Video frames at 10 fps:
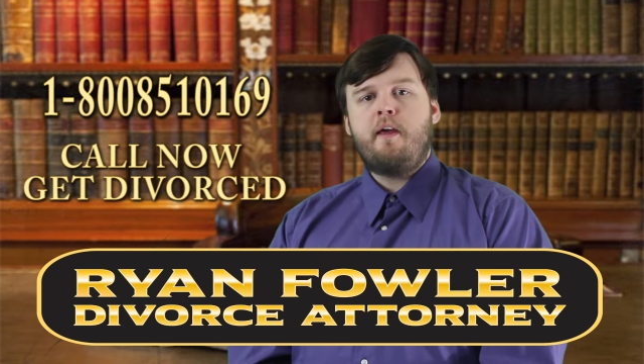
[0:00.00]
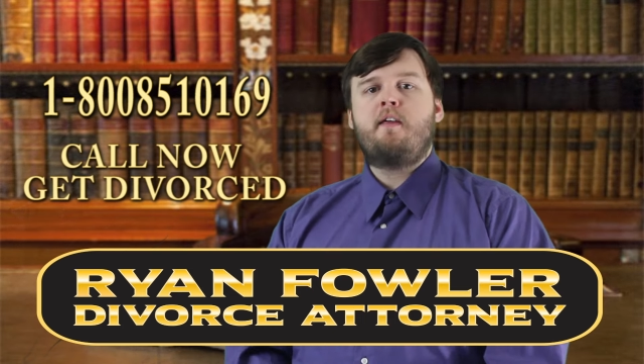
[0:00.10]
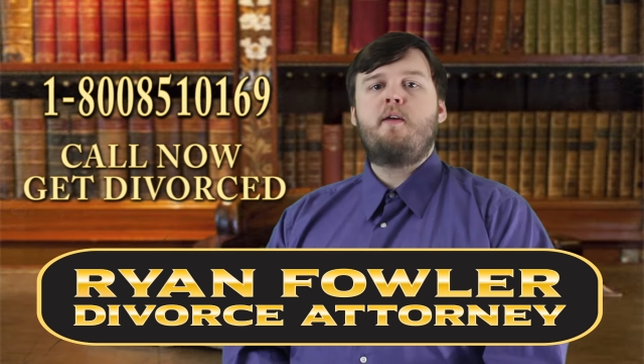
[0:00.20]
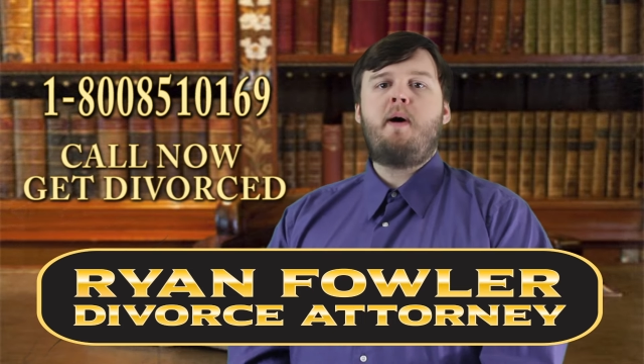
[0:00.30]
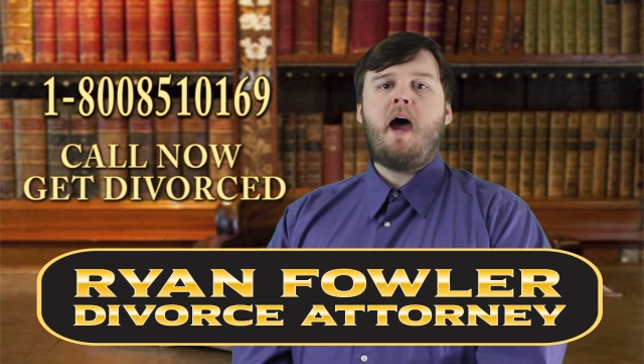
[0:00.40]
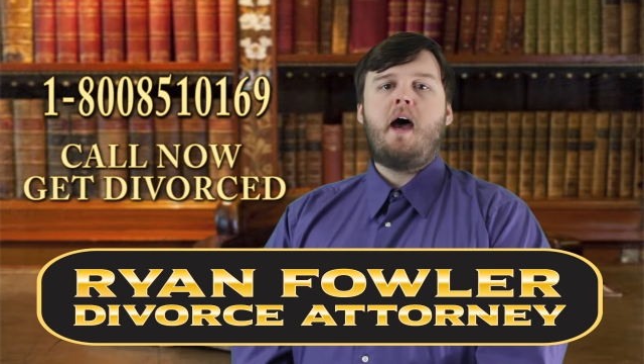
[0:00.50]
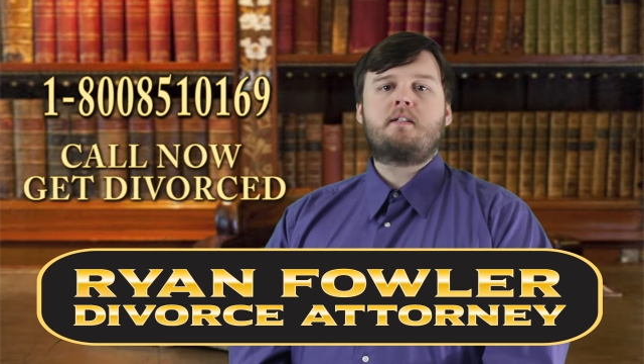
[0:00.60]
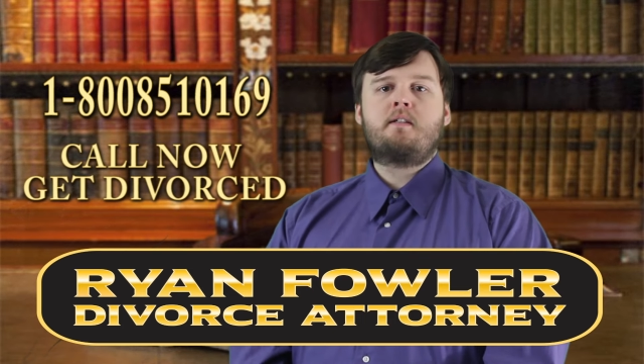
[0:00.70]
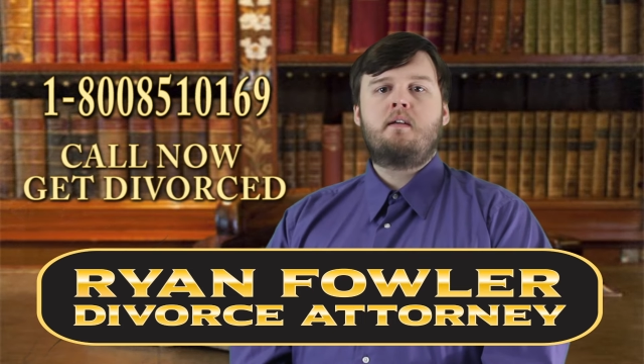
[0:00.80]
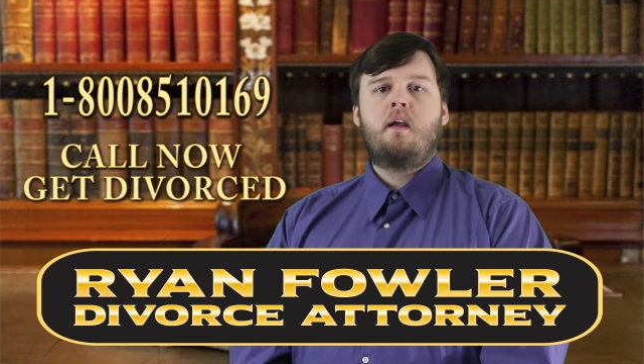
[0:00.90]
a thing of the
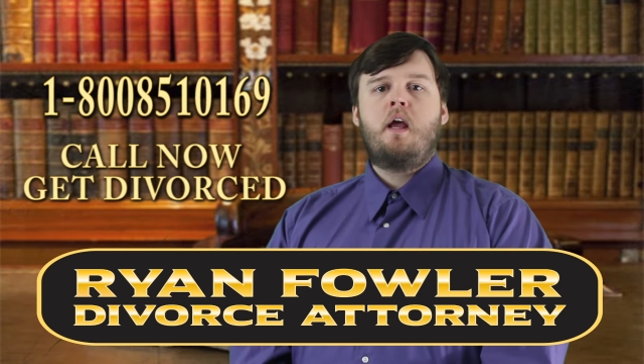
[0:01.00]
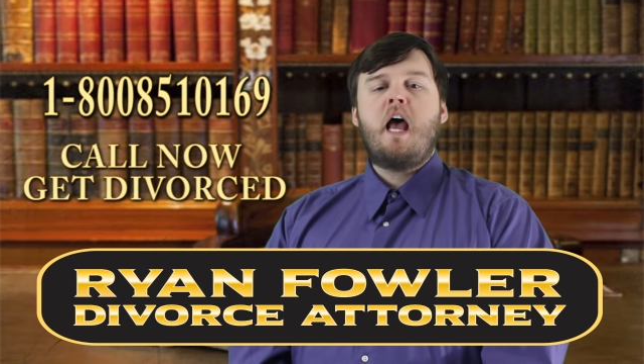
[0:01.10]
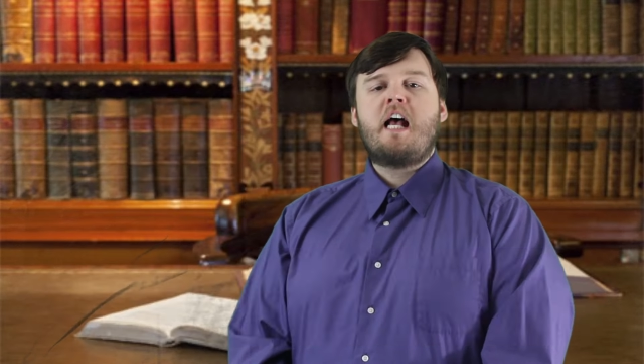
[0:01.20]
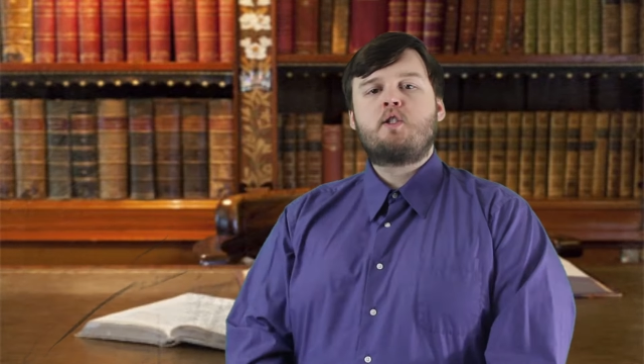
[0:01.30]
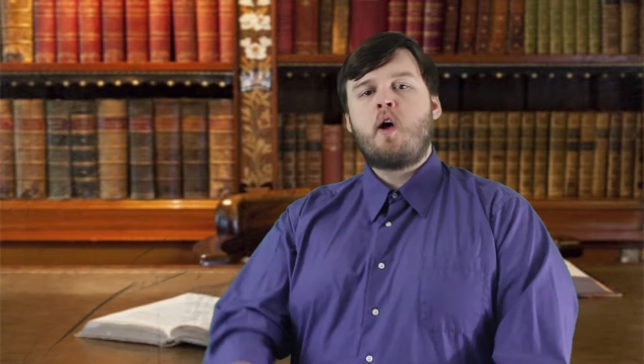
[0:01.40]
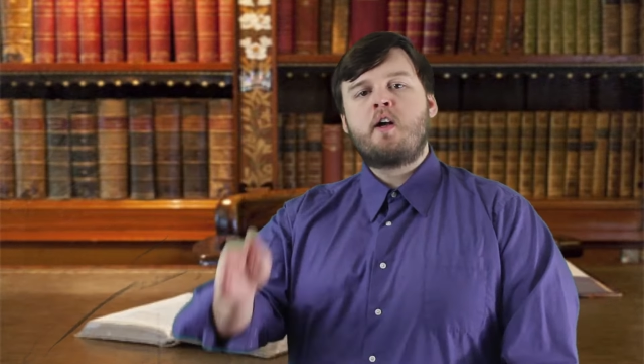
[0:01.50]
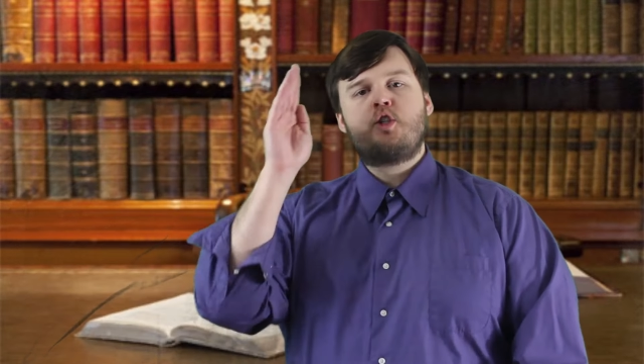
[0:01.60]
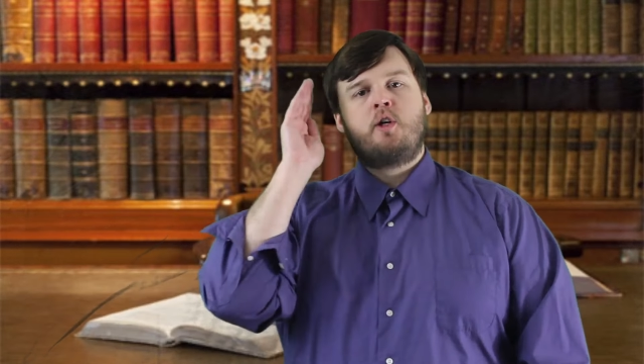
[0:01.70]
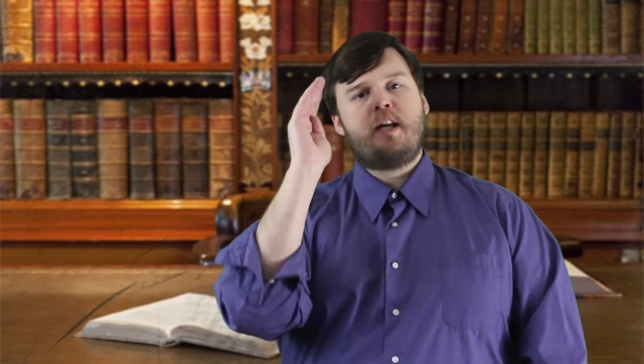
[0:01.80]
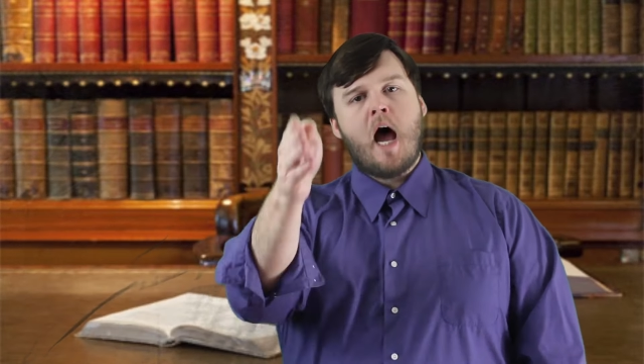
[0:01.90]
past. As
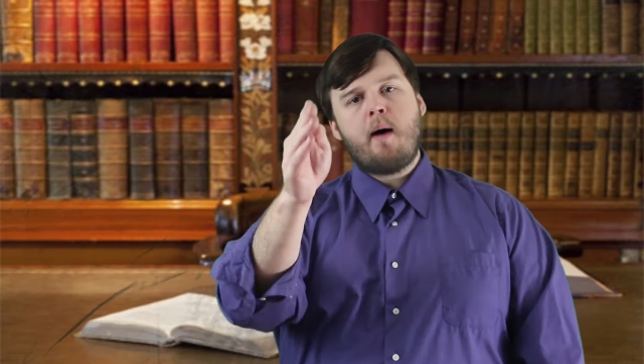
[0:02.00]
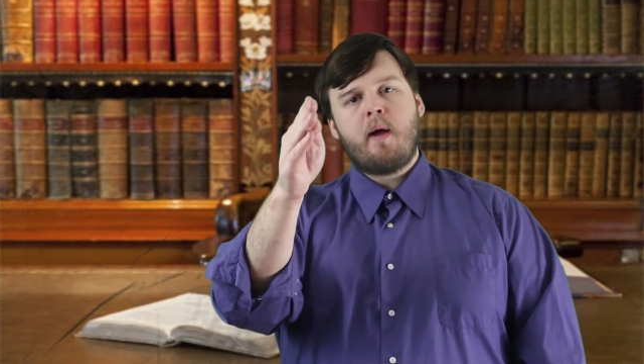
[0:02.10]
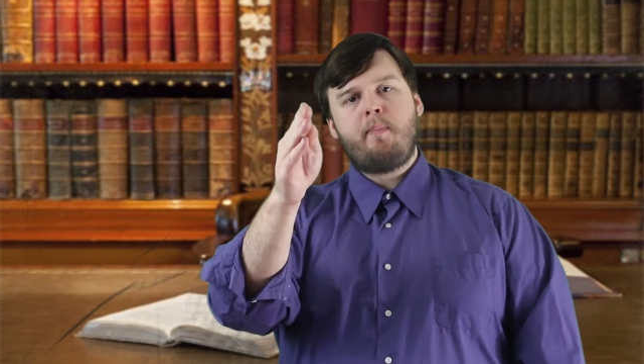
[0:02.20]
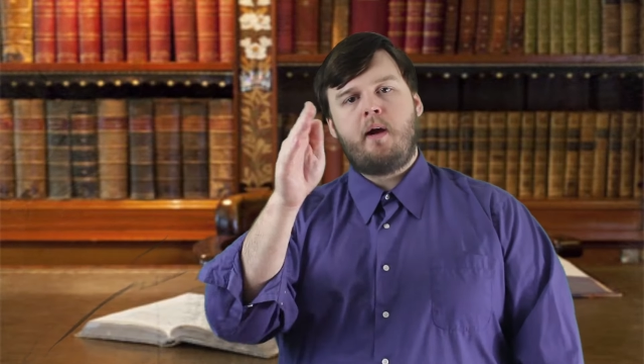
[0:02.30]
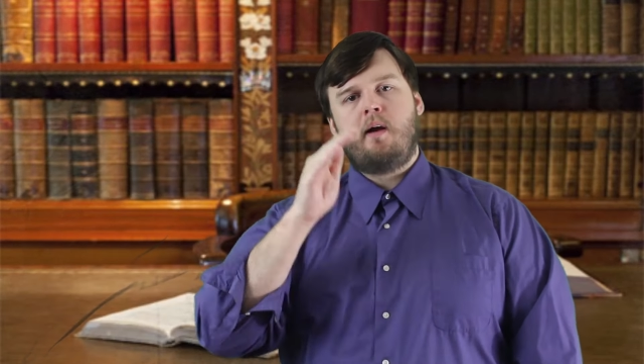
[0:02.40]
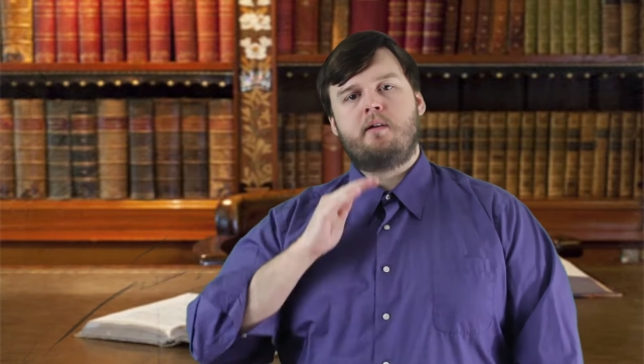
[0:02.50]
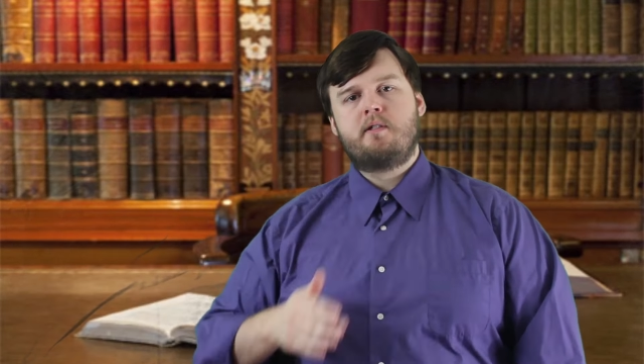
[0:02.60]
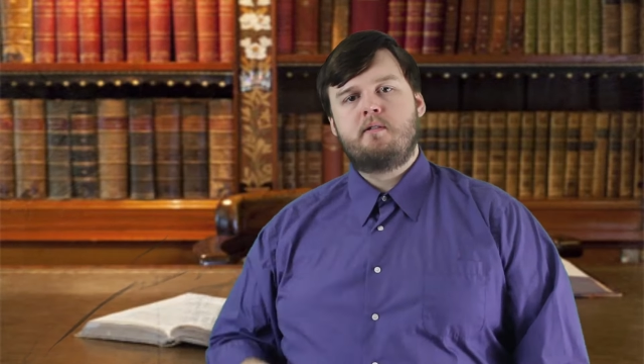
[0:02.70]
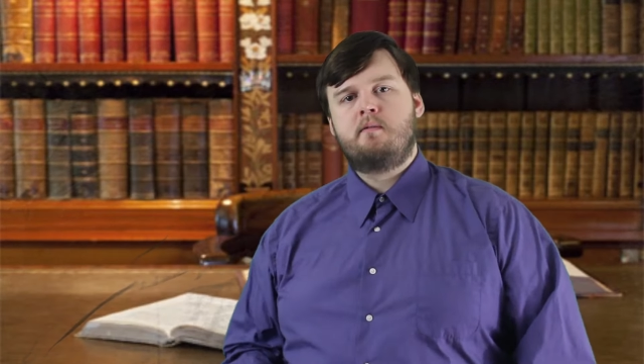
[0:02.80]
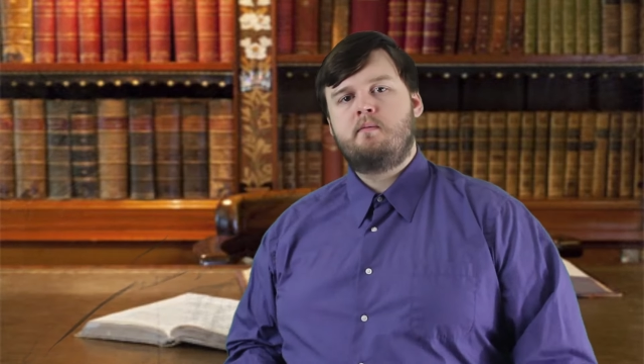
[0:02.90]
long as you're not my
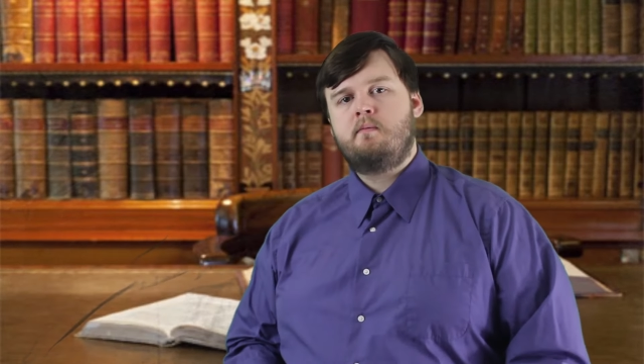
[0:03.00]
parents.